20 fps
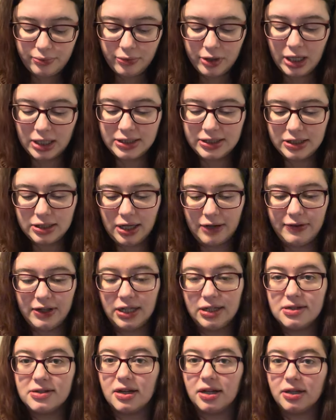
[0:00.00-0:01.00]
I still have
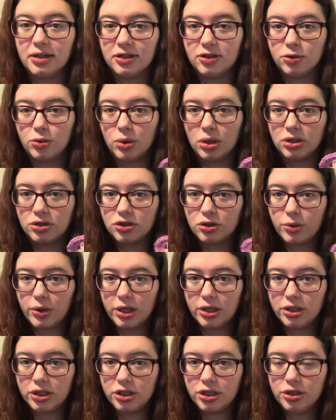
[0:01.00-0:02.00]
ends on this one square
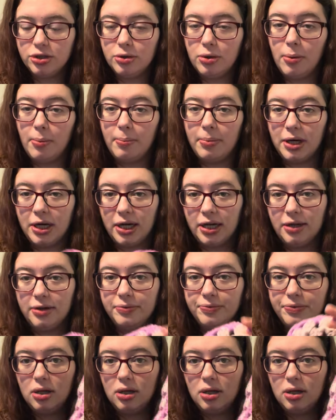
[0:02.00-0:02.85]
to do, but